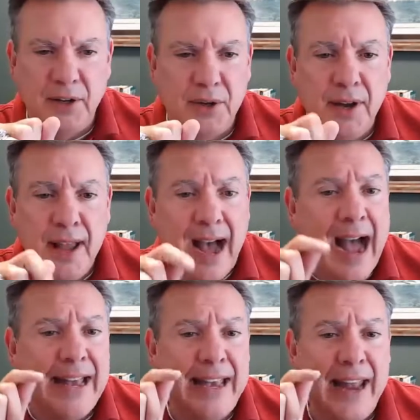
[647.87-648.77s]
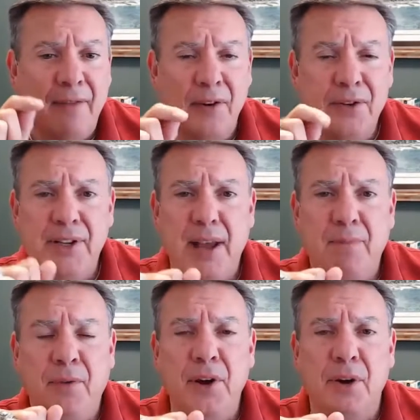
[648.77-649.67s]
good. I never stepped
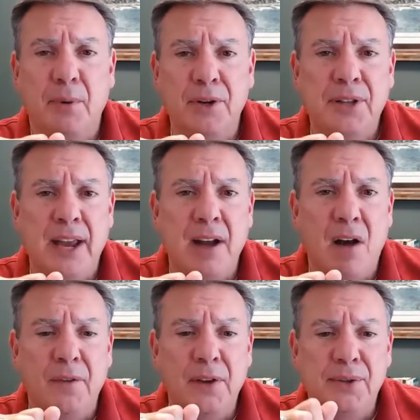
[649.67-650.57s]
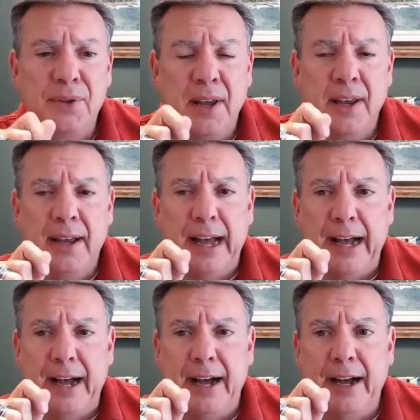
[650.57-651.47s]
foot in a real estate office
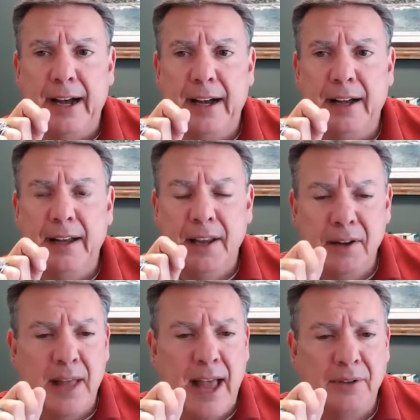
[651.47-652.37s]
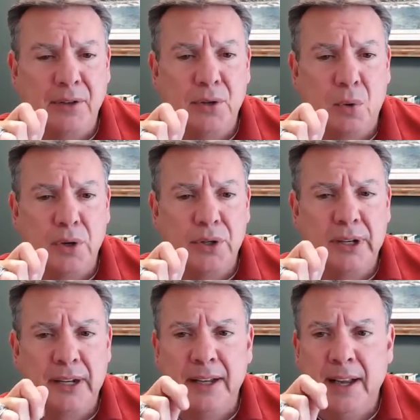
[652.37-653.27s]
in Atlanta,
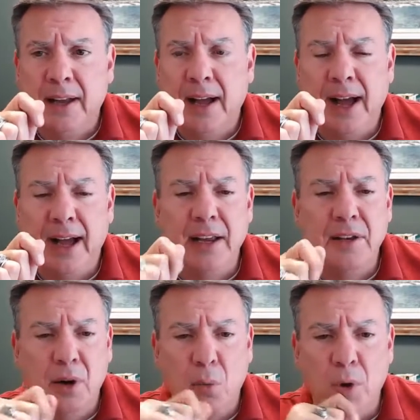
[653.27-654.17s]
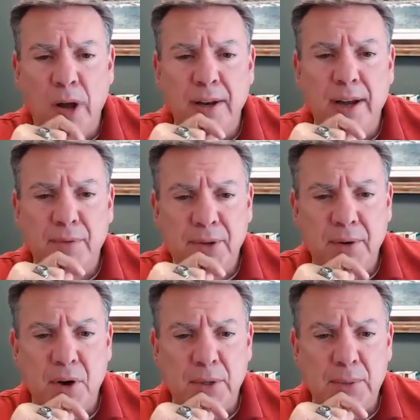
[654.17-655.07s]
Georgia, in year one of
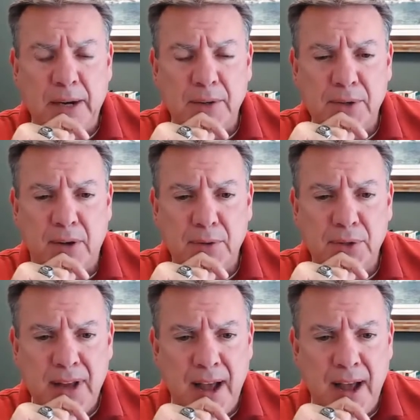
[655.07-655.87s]
Southern Home Inspection Services.